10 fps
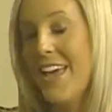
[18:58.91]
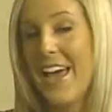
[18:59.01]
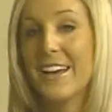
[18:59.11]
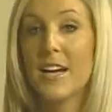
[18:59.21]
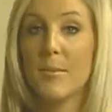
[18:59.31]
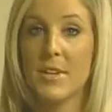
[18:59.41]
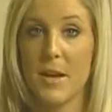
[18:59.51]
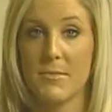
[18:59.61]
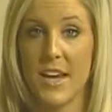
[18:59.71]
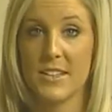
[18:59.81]
Okay. And coming
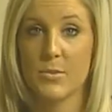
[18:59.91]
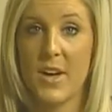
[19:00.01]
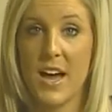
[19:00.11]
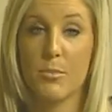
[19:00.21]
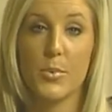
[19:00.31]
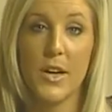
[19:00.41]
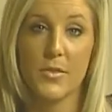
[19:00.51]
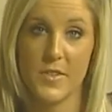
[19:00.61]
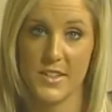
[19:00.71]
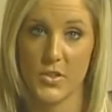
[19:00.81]
up next, we'll have
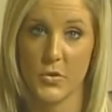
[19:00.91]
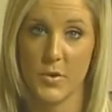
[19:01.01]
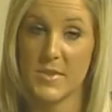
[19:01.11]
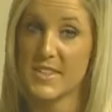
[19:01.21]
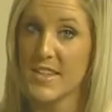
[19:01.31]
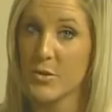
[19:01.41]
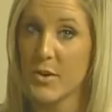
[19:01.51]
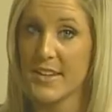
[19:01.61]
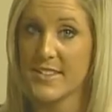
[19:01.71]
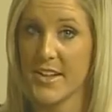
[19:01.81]
Brett Finzel from the
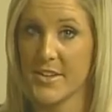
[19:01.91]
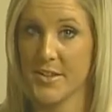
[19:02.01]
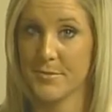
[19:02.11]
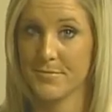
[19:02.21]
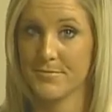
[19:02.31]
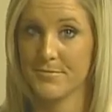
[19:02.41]
Sunrise Center.